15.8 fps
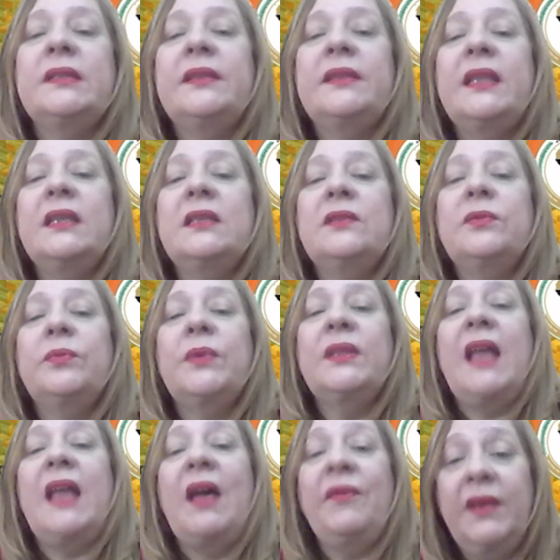things
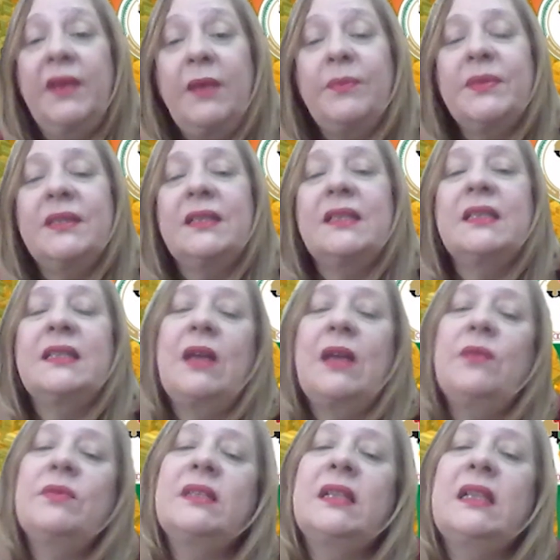with Africa Business
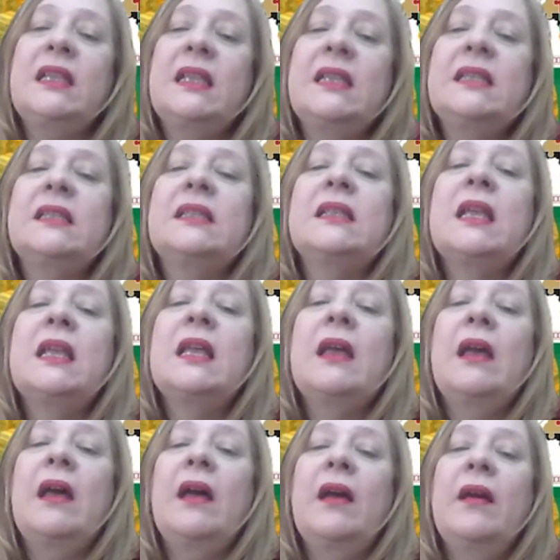Council is
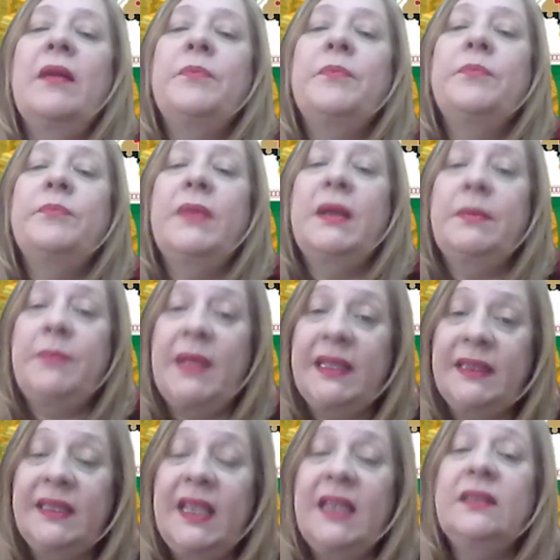
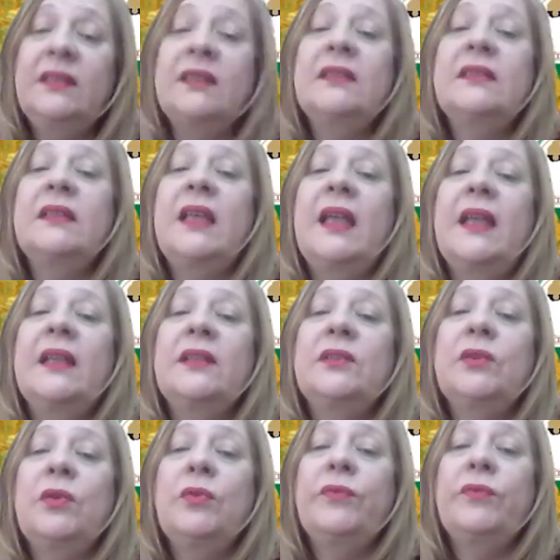mandated
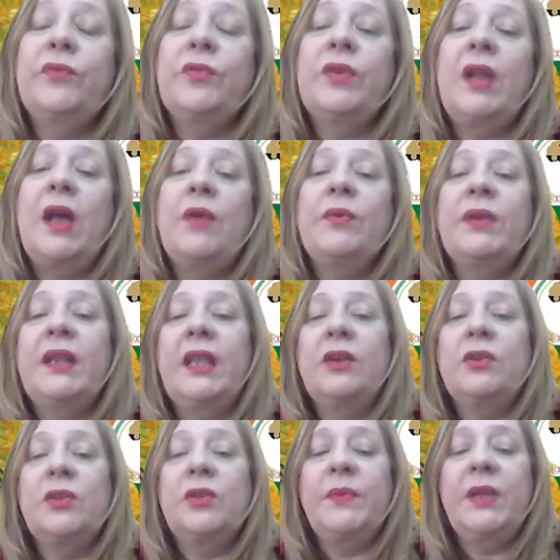and for our
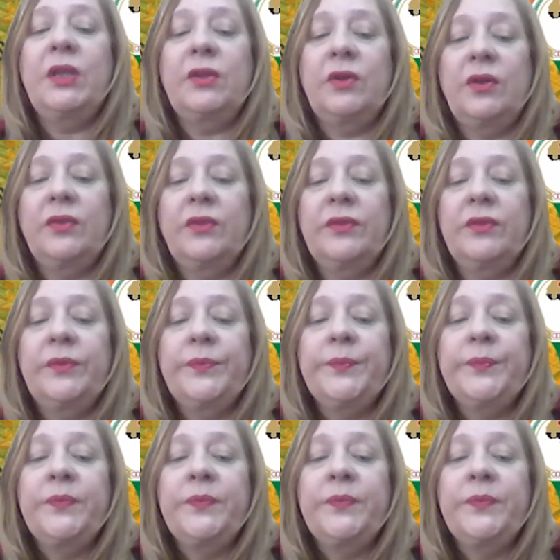economic growth.